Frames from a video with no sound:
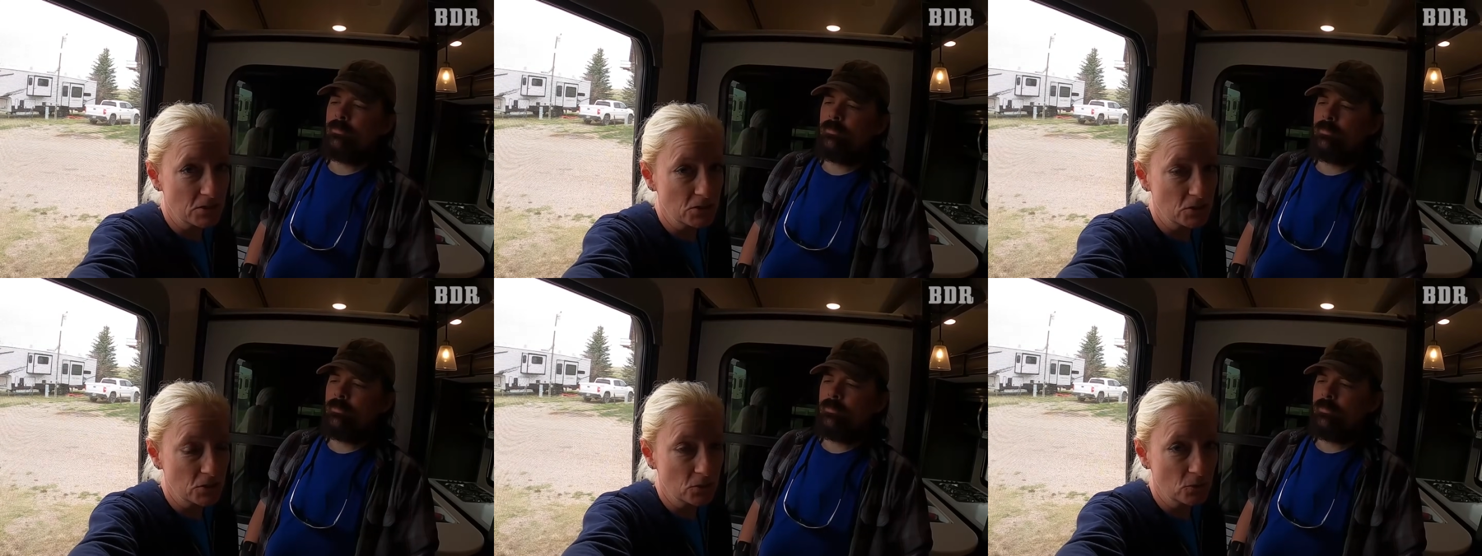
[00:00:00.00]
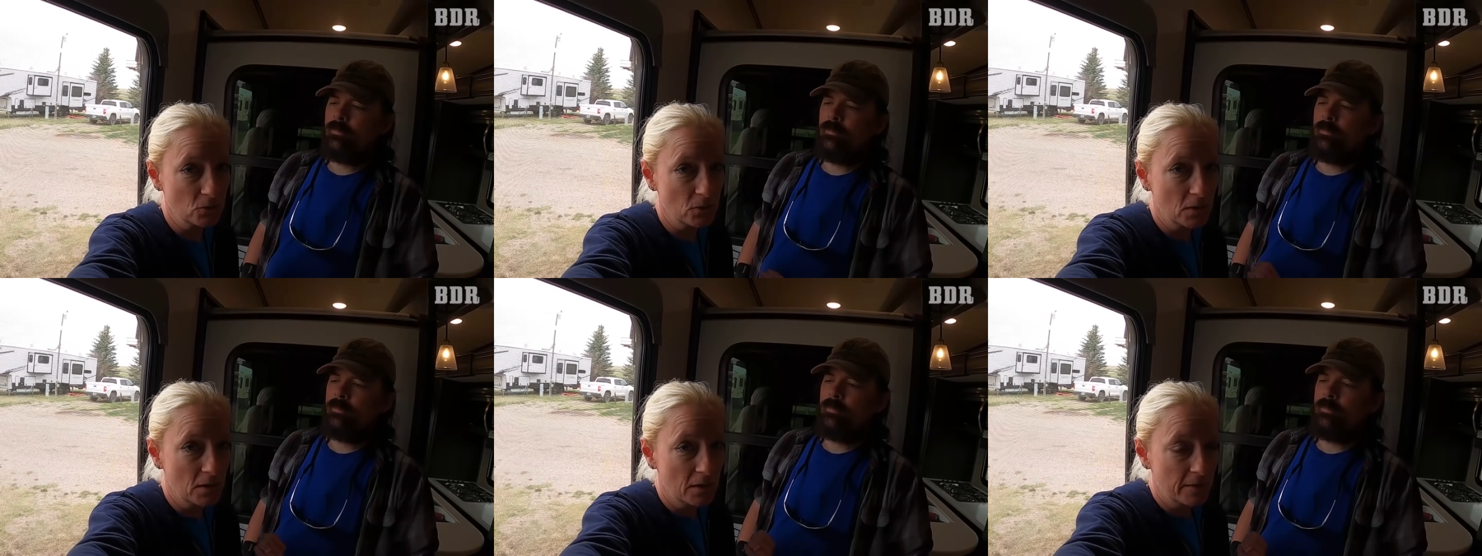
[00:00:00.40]
Speaker 1: to do
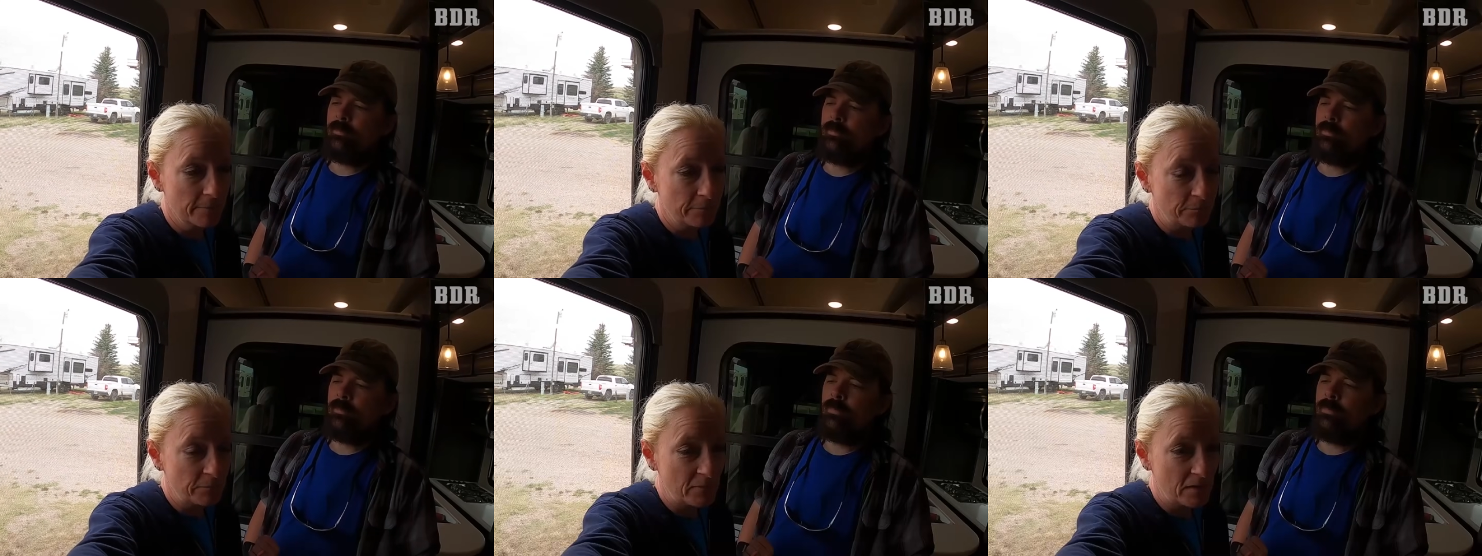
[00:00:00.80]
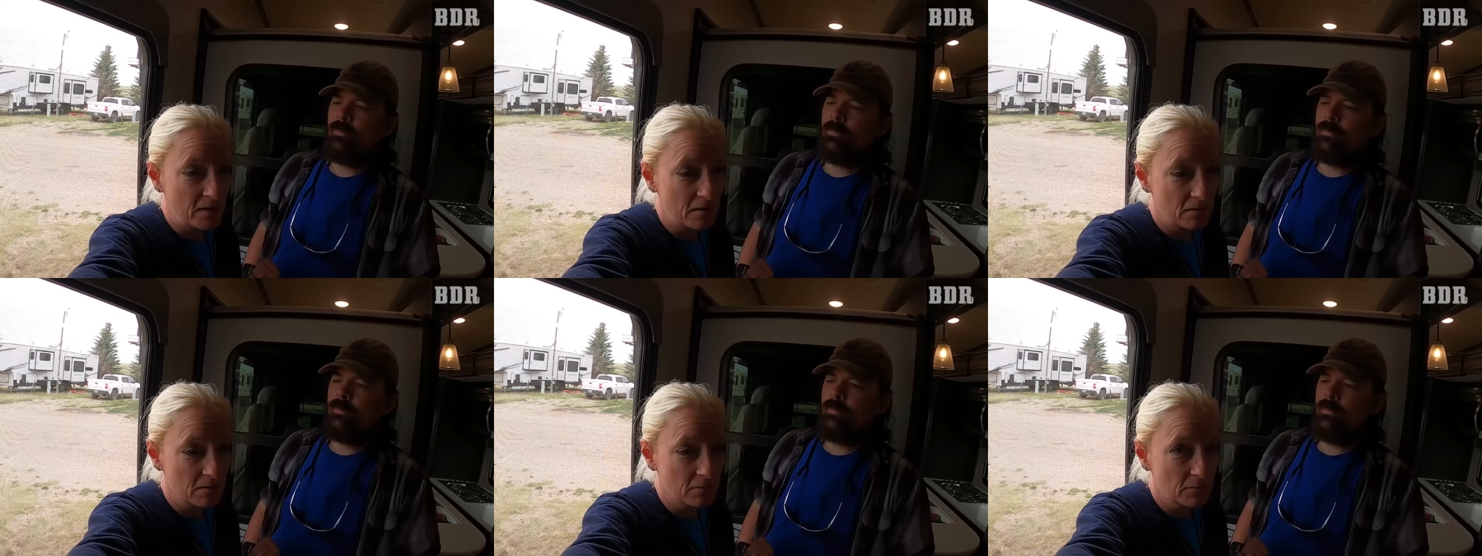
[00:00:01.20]

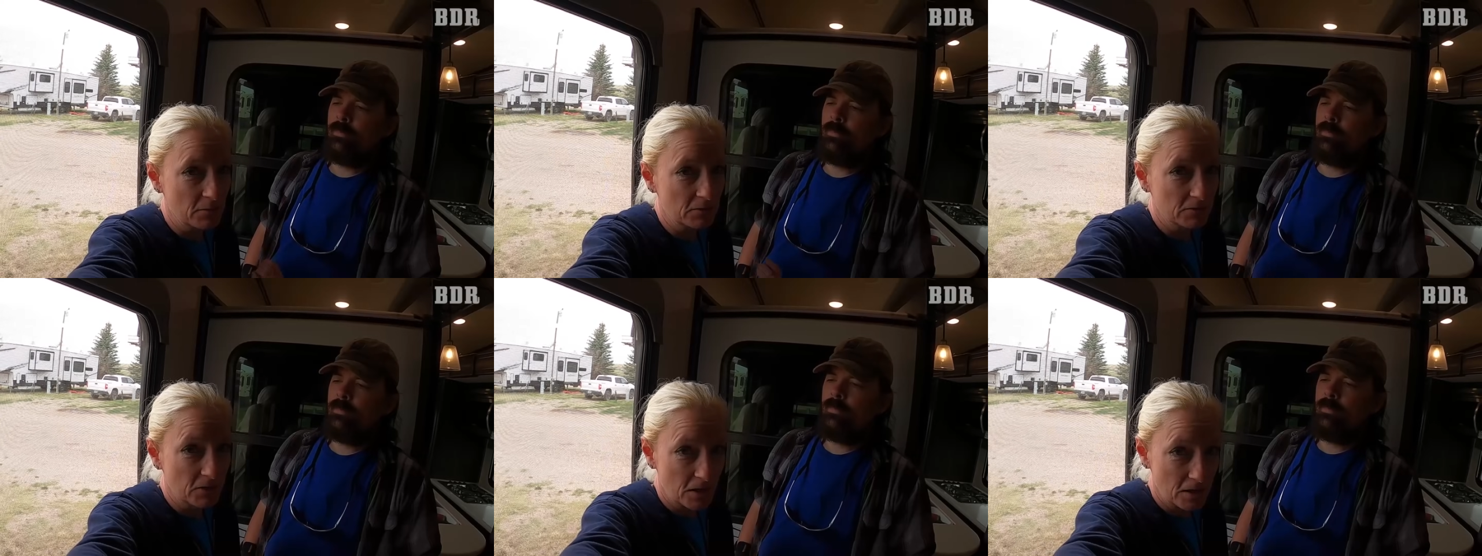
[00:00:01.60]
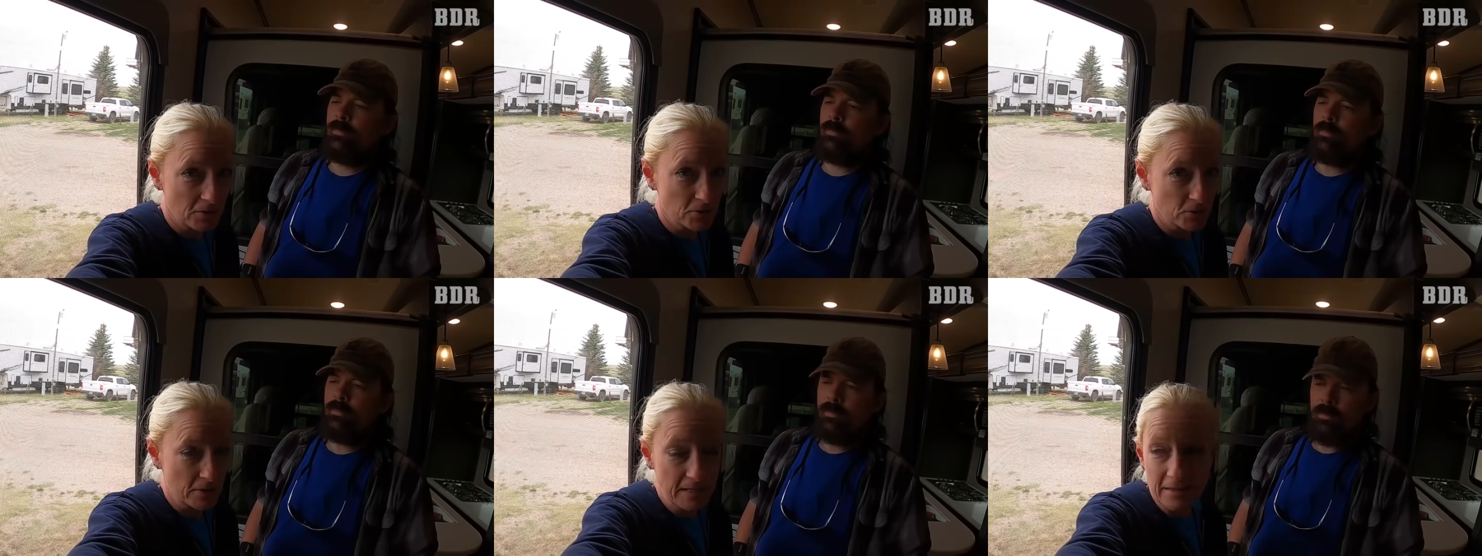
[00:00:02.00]
um,
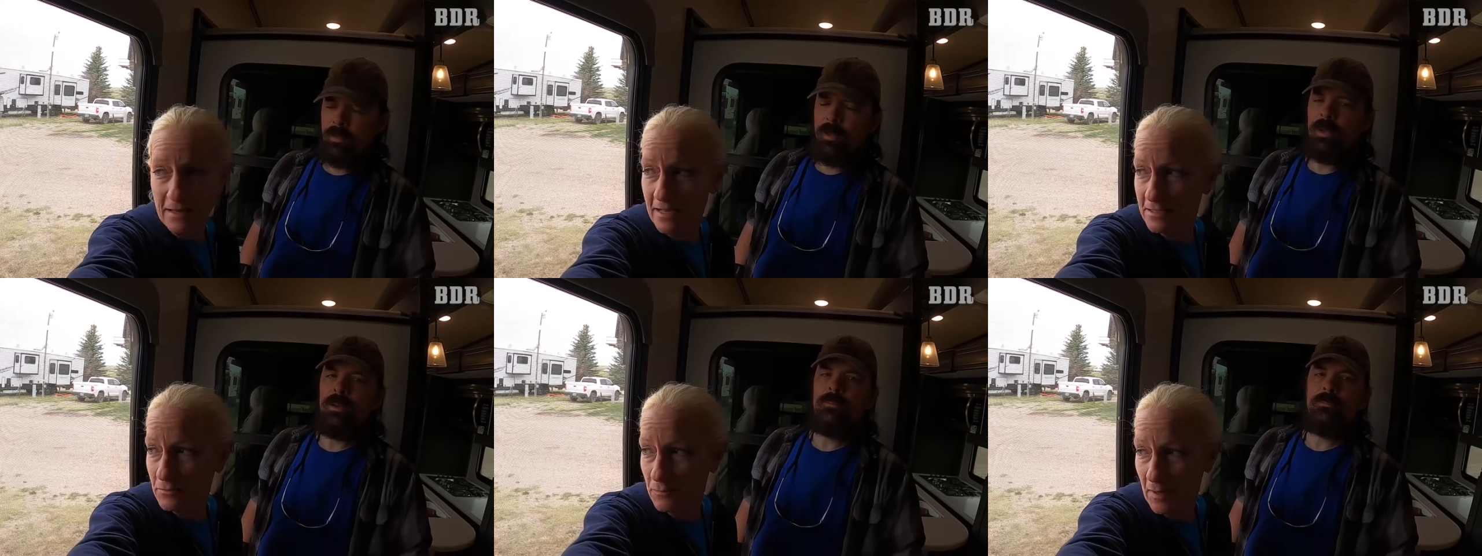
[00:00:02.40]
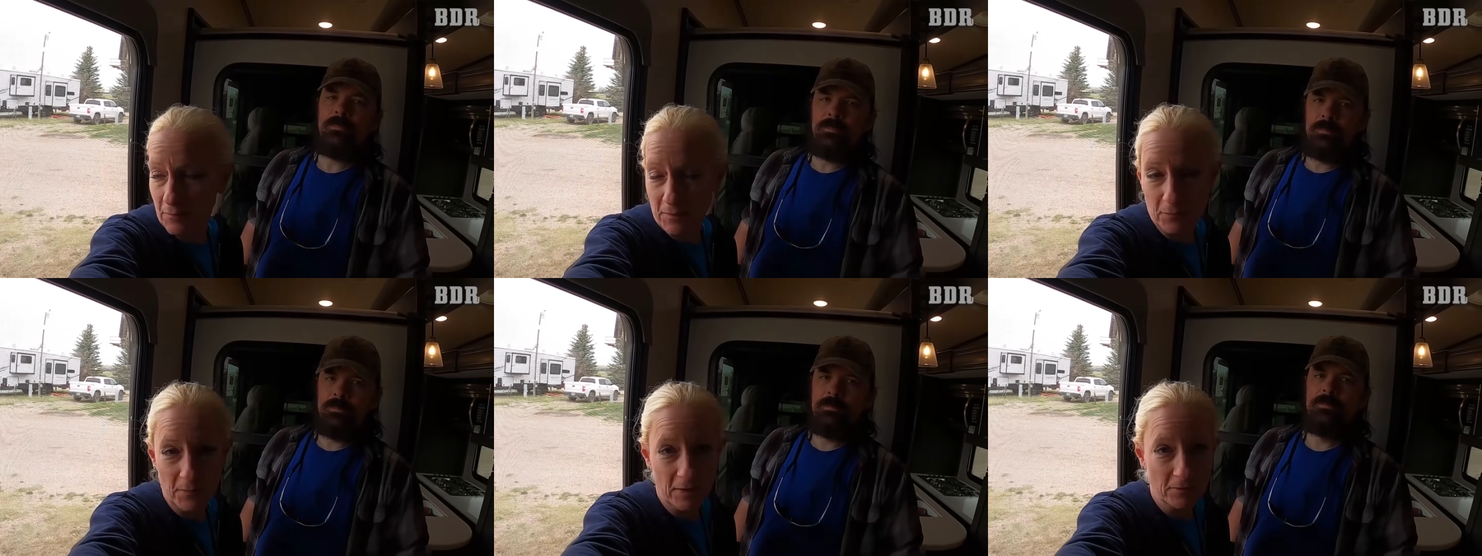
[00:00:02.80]
laundry, and that's yep. why
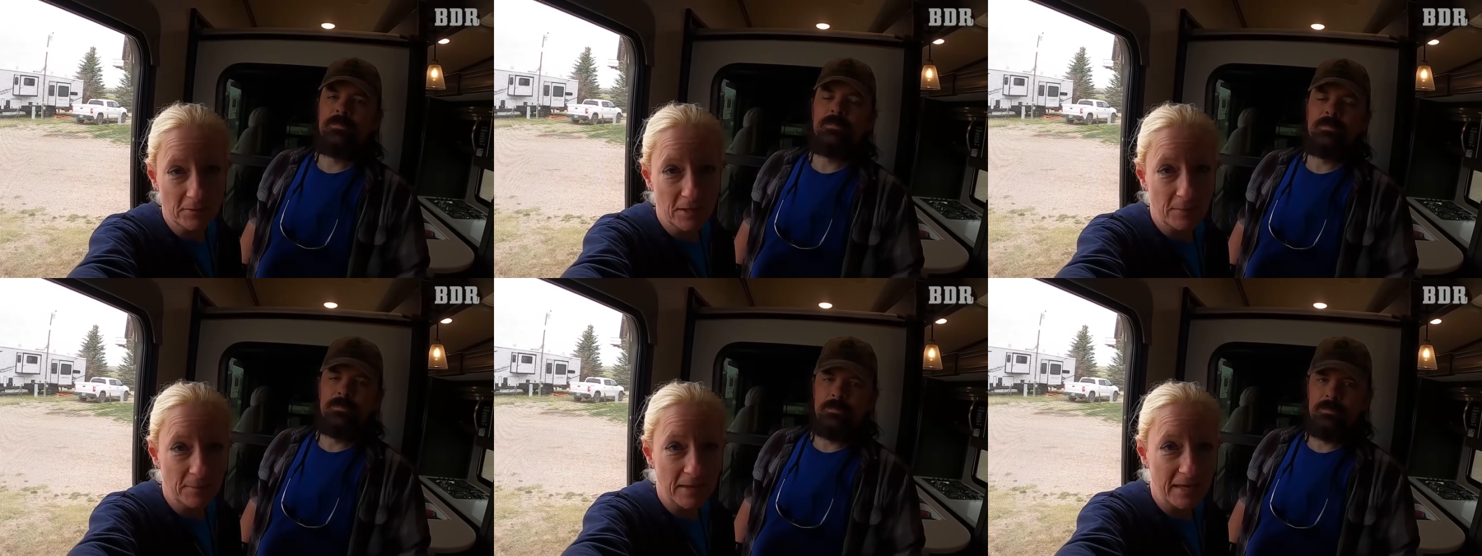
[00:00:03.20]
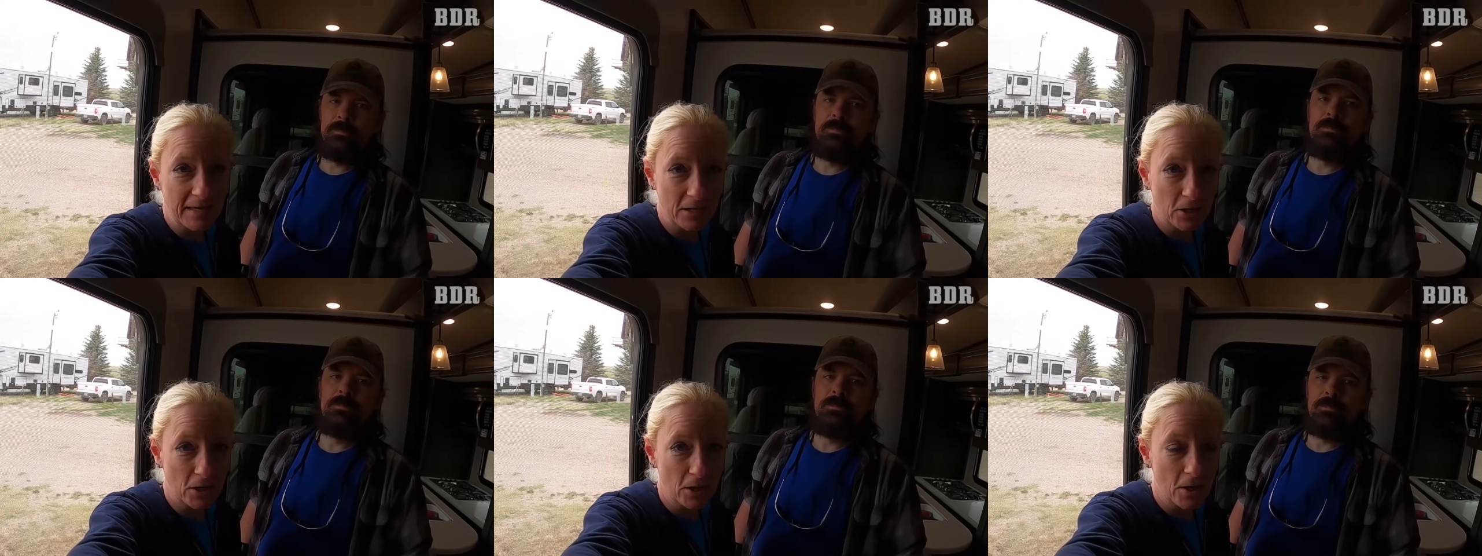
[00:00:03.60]
we wound up
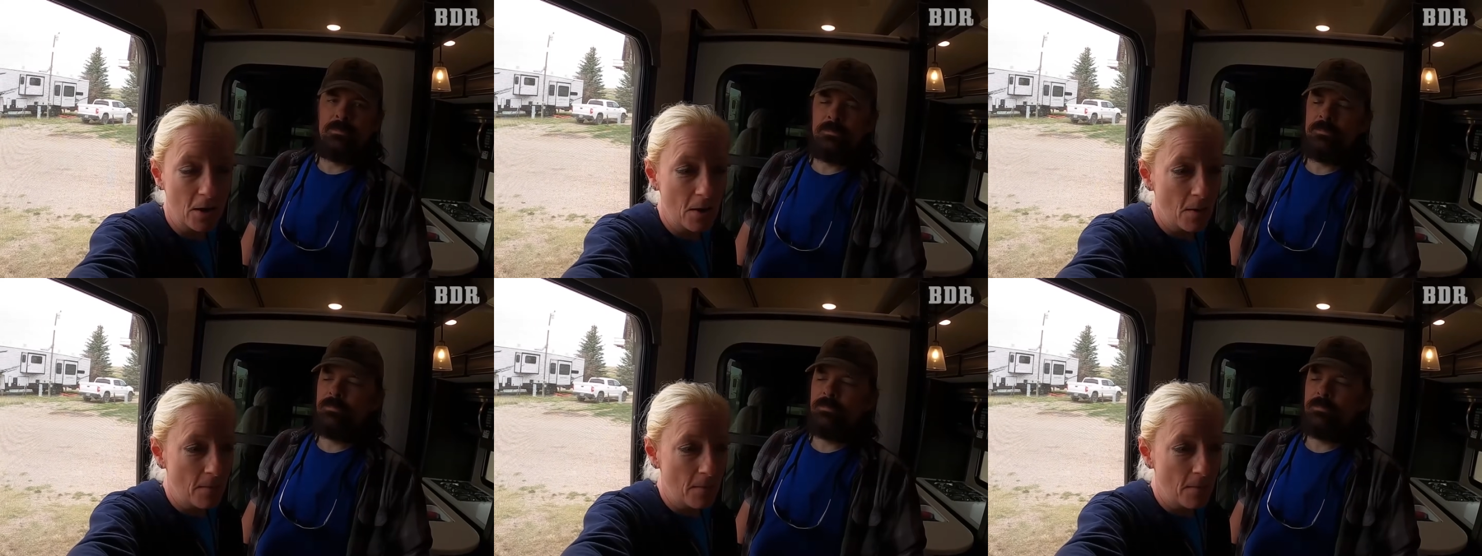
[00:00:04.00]
here.